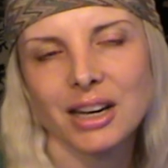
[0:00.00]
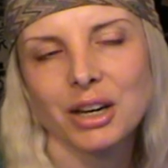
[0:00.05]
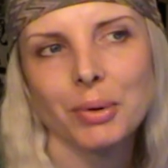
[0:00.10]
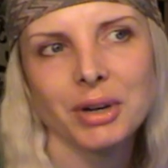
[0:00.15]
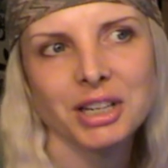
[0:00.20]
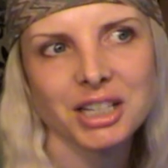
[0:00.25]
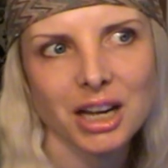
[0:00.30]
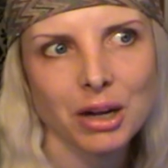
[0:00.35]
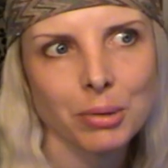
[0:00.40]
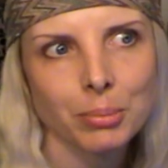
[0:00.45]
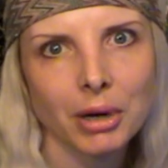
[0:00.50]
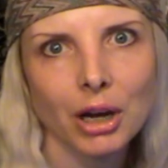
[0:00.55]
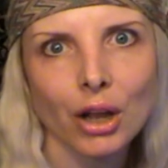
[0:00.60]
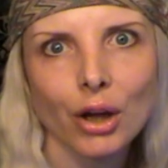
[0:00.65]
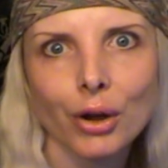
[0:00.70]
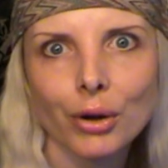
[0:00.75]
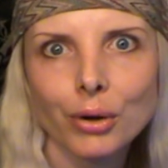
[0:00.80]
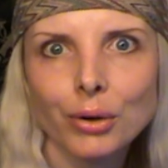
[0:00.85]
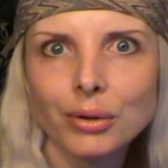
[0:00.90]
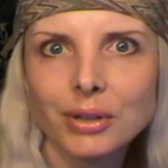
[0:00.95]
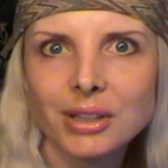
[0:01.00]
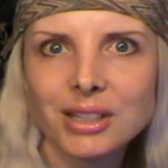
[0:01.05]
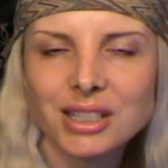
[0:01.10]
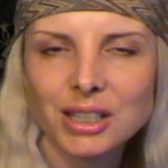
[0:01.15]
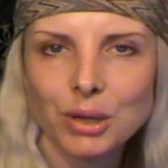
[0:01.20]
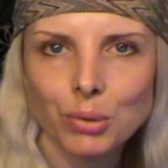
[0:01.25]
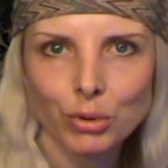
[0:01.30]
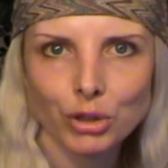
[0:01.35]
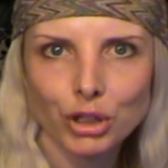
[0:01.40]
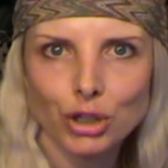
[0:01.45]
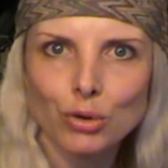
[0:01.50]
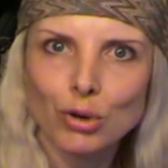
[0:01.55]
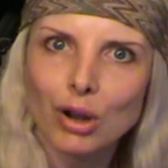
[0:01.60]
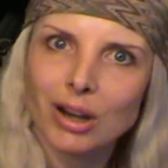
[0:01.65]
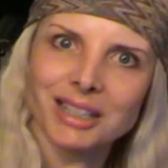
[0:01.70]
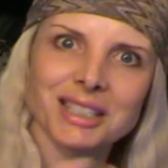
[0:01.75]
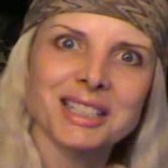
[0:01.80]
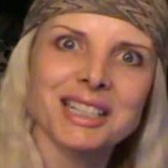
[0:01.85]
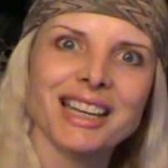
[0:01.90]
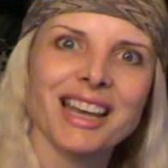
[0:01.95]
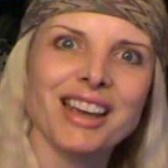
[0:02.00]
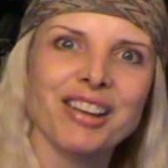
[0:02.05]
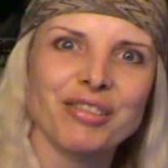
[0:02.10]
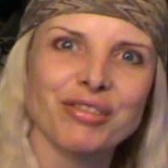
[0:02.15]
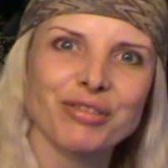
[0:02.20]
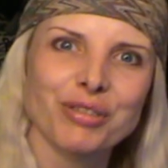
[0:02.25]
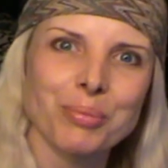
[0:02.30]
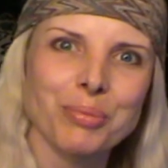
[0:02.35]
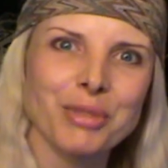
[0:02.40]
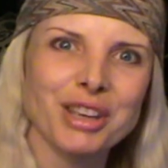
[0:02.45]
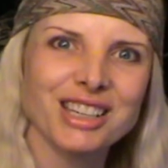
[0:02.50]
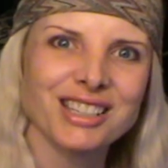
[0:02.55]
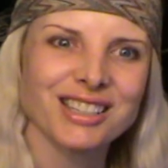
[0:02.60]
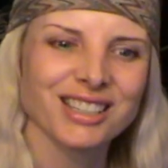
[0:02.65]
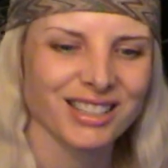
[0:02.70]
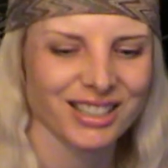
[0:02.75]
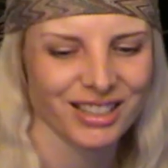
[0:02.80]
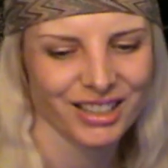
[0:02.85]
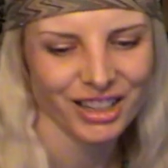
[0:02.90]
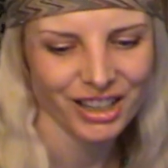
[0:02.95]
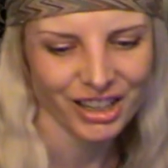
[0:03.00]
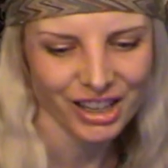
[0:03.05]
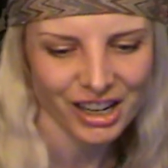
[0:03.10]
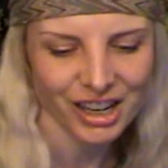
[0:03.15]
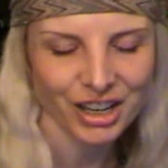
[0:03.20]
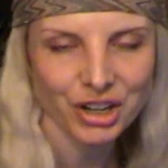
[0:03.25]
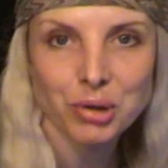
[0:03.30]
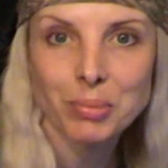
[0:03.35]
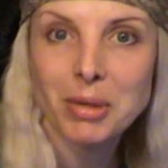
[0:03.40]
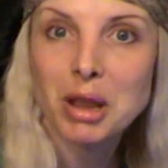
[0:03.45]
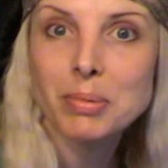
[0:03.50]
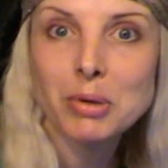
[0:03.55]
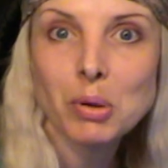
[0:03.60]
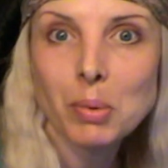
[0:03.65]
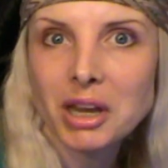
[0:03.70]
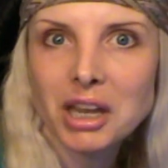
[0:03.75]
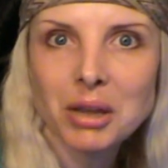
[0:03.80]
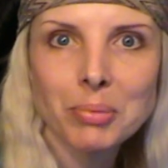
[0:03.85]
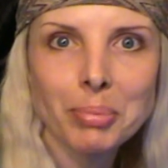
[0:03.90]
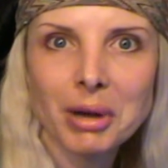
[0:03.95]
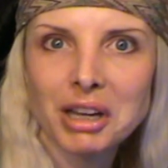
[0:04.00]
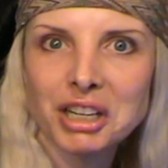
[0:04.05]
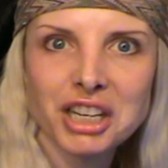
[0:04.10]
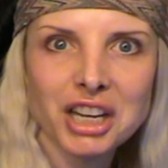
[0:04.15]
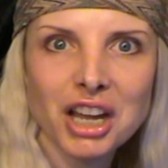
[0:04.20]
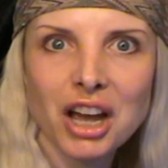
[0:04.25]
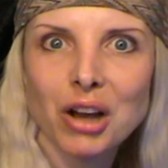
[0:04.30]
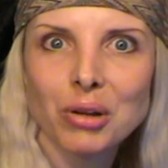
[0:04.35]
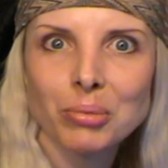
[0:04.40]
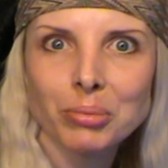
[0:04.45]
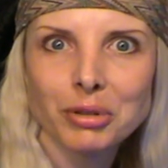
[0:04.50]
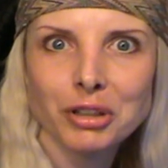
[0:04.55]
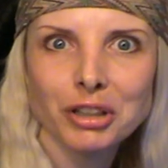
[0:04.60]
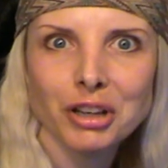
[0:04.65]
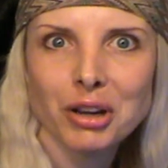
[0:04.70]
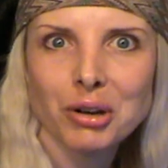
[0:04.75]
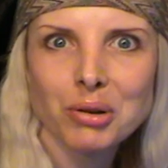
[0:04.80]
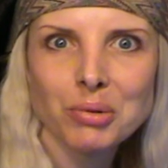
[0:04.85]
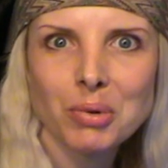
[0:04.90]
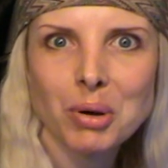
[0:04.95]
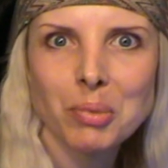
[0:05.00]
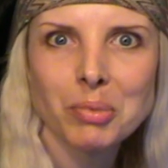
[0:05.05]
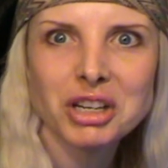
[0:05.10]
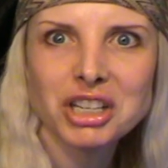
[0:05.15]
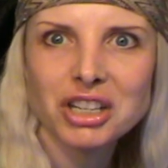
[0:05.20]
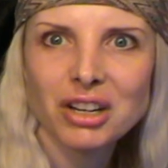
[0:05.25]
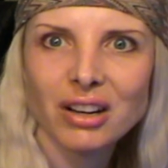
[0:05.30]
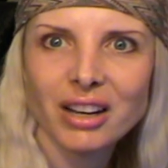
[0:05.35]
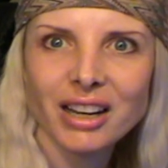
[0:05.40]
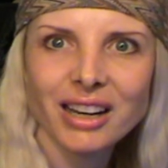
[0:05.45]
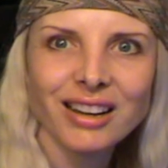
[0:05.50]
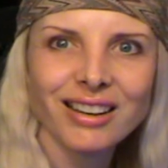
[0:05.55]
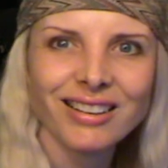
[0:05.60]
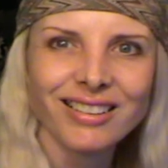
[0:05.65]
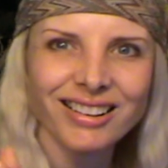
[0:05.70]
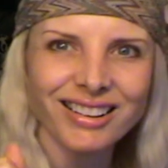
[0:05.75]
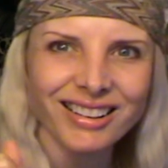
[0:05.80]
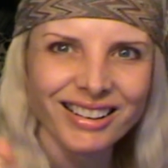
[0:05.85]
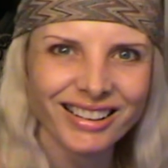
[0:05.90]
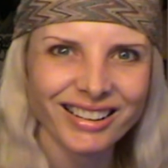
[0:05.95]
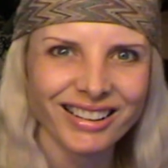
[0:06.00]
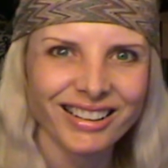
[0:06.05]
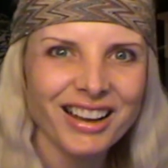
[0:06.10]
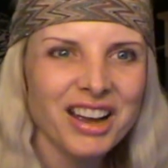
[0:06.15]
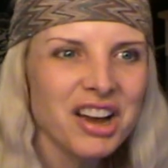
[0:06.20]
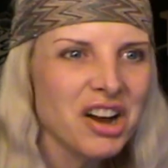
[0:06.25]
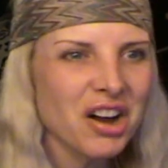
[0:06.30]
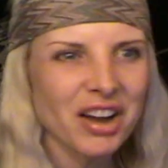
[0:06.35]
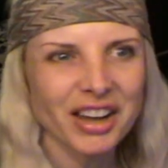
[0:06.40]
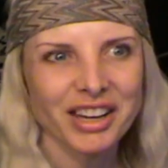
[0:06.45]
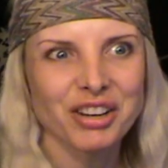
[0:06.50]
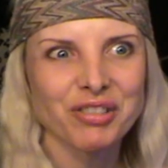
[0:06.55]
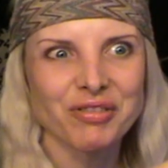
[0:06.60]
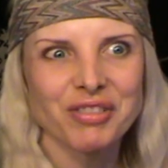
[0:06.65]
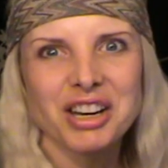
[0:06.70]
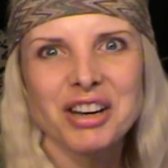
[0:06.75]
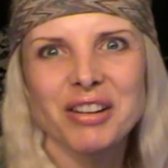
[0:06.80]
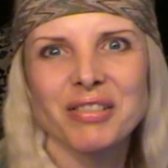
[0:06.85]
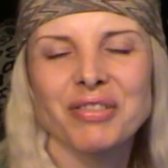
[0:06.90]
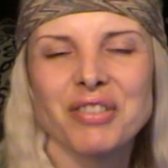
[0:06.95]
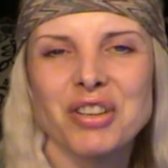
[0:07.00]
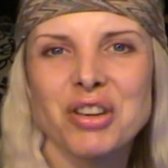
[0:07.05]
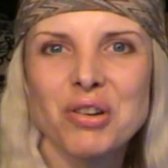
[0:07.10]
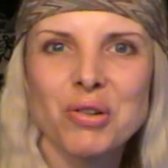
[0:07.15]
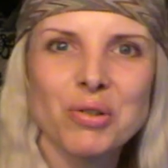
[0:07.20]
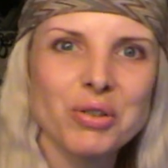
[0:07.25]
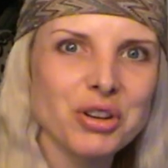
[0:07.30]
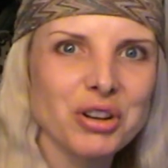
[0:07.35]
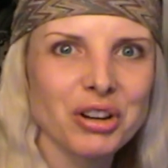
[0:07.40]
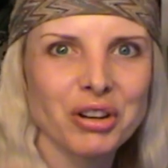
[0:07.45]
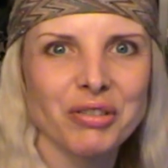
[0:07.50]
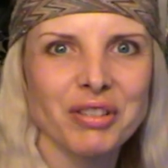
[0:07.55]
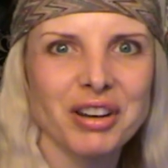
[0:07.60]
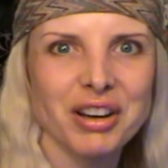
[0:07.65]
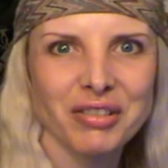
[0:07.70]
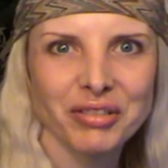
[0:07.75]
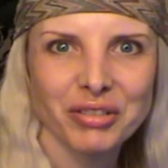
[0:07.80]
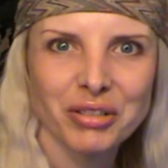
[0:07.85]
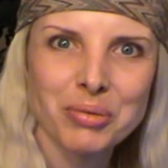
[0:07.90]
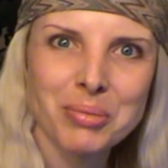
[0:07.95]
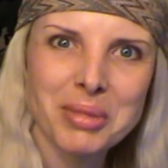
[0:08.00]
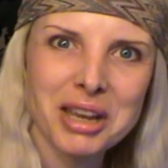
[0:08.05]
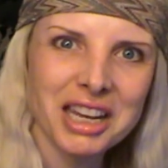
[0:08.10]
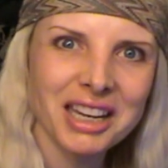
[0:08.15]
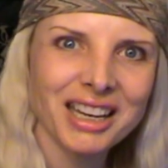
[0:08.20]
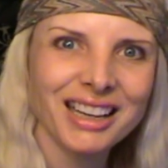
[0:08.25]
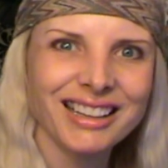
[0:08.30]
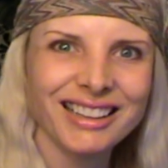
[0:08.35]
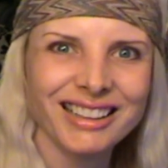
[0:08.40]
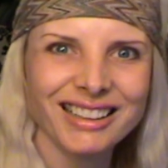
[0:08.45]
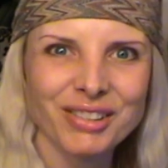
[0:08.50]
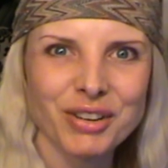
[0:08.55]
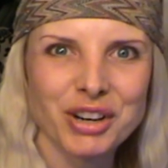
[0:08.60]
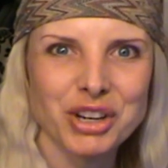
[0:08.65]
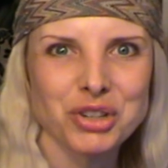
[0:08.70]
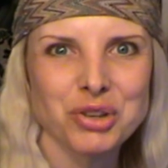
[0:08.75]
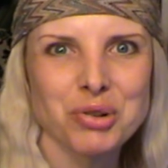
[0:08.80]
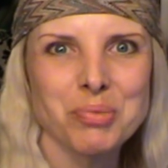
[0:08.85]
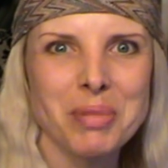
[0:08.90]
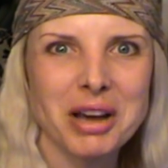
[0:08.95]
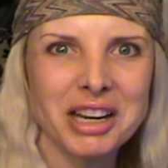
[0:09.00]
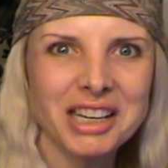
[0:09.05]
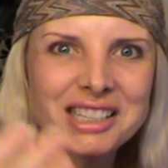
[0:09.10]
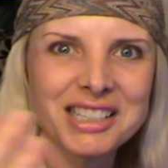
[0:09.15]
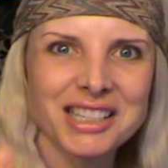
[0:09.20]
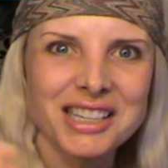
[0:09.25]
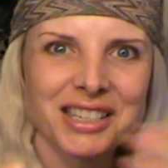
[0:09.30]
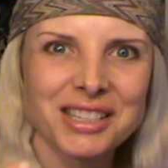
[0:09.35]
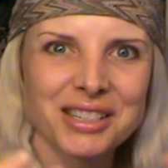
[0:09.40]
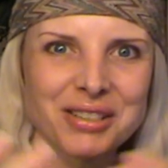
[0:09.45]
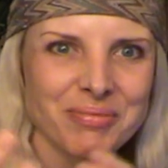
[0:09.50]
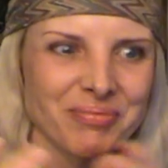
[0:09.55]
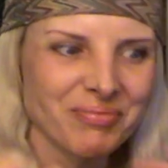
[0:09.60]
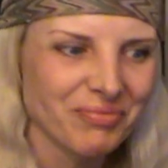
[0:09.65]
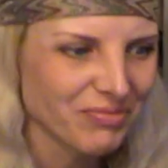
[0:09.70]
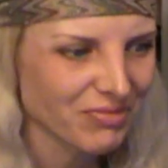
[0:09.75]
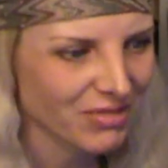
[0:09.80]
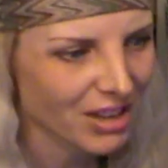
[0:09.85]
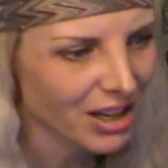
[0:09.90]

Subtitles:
anyway down below and see what you guys are getting from this. And maybe we can buddy up, you know, when we die. I can read it for you or you can read it for me. We can do a buddy system.